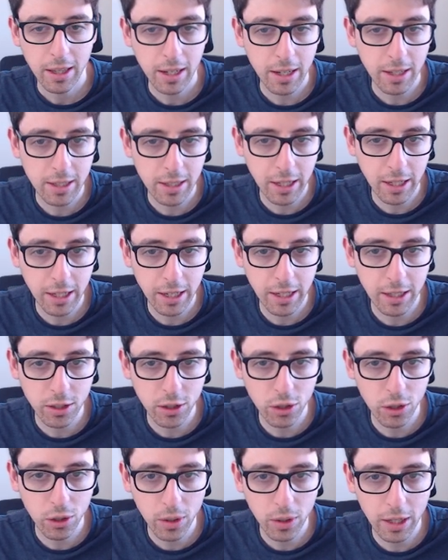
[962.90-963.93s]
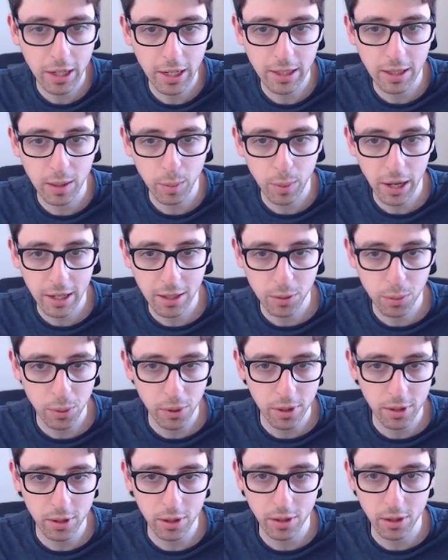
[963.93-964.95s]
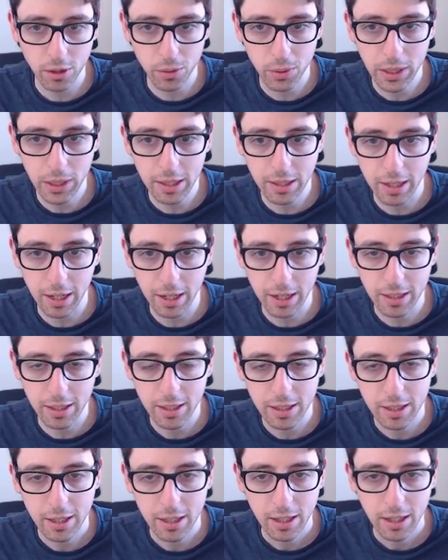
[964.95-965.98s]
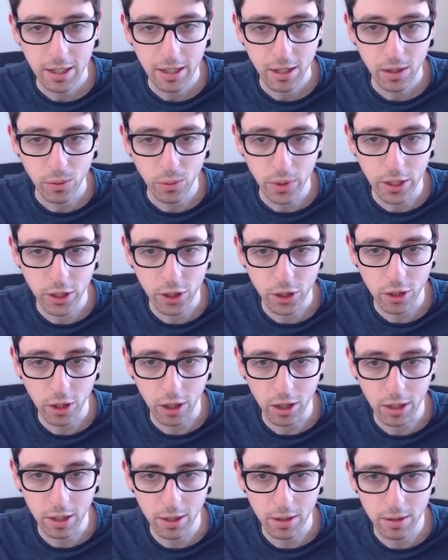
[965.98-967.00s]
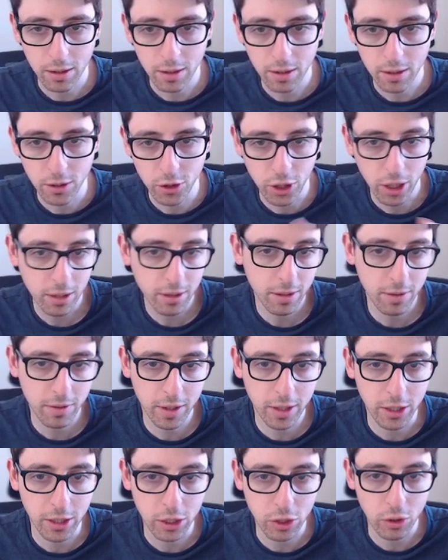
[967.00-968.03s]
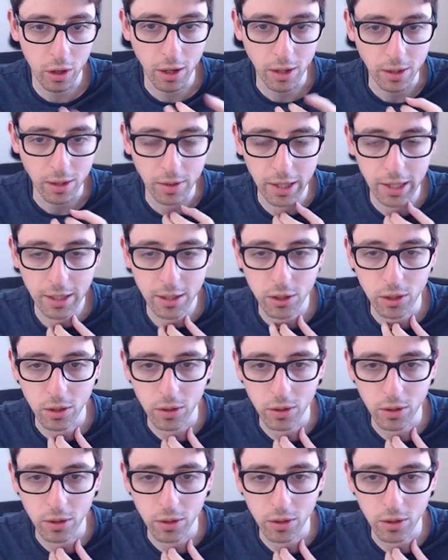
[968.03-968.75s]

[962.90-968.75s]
then it's like he has two connected passed pawns on the queen side, which are generally very strong, right?